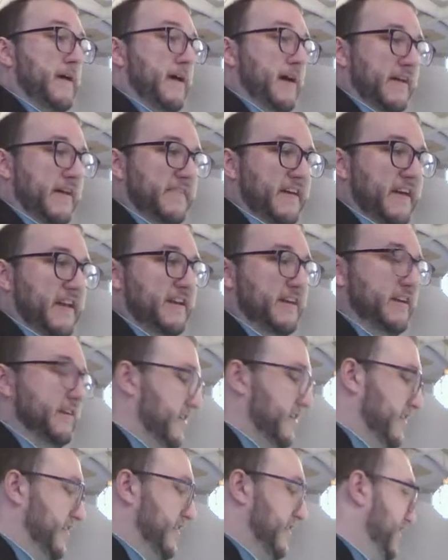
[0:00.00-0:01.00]
And then
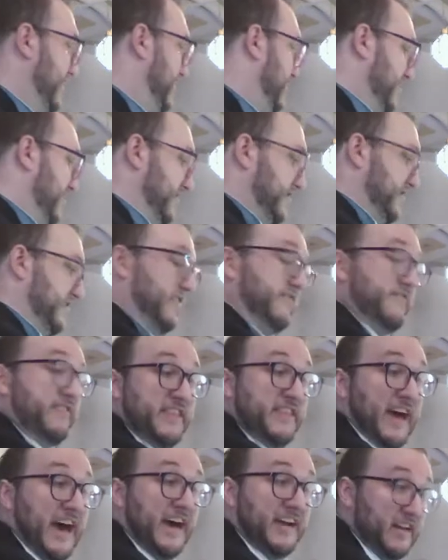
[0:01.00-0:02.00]
uh, even
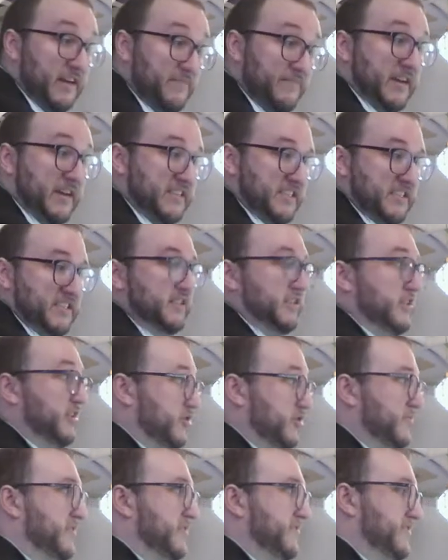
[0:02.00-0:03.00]
that makes a little
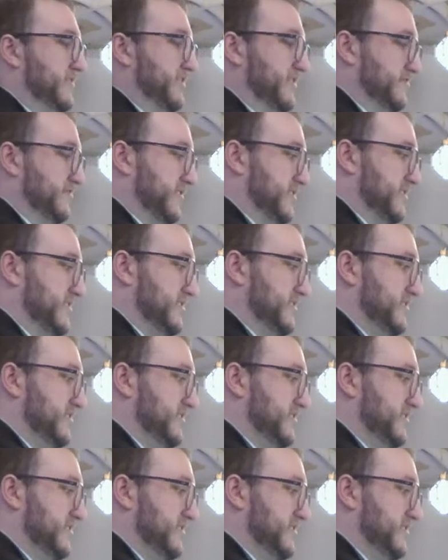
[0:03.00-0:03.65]
bit of a difference.